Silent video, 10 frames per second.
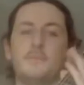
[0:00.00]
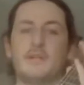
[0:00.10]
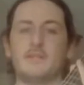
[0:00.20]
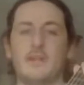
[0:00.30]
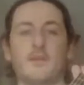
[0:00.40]

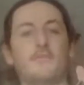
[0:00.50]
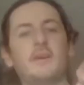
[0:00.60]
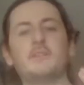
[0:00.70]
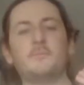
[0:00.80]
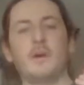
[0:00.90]
but a
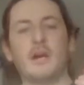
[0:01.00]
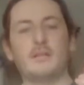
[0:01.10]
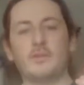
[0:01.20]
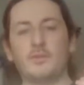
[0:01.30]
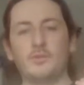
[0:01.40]
friend of
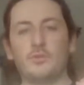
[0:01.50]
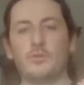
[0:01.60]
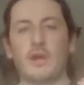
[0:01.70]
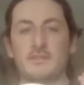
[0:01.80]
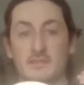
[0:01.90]
mine
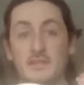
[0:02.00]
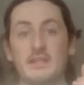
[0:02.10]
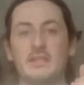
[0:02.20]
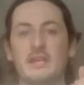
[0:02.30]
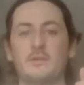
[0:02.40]
who has a
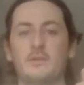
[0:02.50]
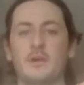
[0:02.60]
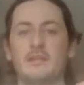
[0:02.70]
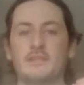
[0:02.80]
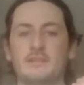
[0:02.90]
nickname called
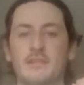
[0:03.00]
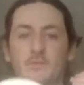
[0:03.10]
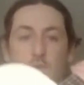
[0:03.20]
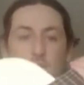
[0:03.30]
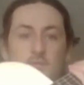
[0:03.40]
Whitey
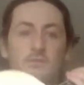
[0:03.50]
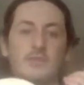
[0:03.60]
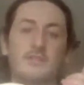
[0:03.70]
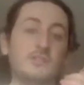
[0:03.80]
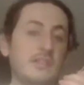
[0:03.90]
said, why don't you
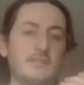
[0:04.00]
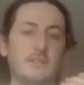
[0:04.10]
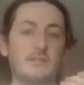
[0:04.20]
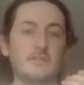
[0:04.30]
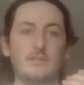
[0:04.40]
call it
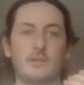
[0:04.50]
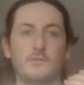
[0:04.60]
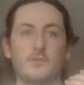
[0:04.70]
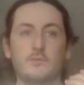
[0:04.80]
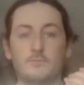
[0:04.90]
Jesus? So I
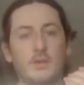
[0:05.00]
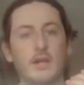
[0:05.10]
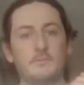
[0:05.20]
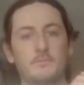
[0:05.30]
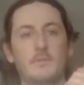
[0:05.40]
thought,
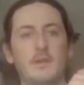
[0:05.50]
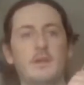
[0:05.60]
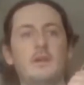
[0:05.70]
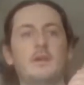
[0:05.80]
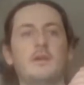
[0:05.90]
alright,
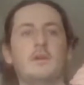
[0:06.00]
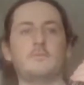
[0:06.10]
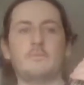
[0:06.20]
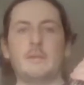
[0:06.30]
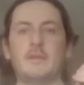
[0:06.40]

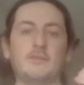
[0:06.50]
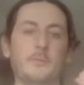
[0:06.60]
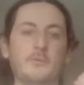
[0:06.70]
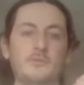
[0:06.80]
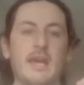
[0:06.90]
maybe
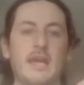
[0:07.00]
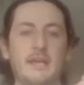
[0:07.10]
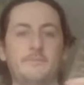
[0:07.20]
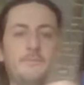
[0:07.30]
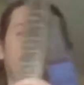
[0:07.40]
double
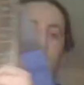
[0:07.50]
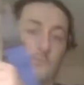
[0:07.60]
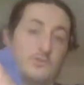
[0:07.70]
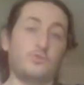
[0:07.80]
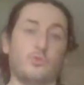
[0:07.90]
J
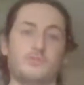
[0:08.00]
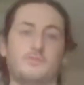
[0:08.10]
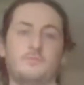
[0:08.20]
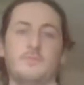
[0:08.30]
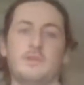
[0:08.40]
for
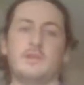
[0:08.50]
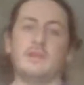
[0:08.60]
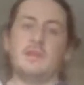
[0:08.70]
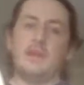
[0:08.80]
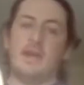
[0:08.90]
short.
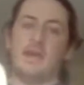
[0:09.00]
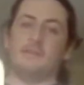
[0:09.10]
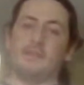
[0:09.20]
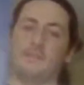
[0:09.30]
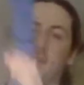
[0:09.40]

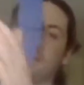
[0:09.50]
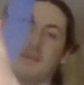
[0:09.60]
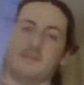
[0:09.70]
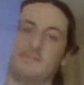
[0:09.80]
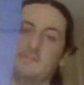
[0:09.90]
And it's got
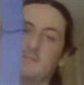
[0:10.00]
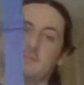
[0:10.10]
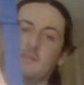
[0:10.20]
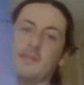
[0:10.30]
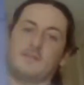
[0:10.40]

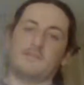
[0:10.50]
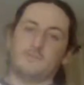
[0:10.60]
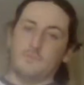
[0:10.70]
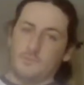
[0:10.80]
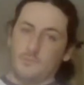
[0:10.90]

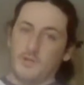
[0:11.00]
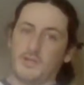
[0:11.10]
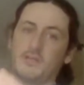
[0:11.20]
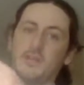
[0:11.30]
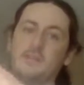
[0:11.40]
nice
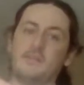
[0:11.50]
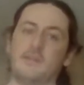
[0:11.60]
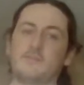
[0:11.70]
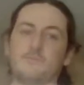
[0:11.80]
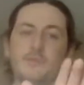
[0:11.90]
woodwork, and
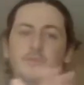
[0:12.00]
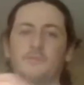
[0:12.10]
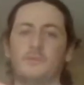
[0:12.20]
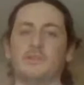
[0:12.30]
it's a beautiful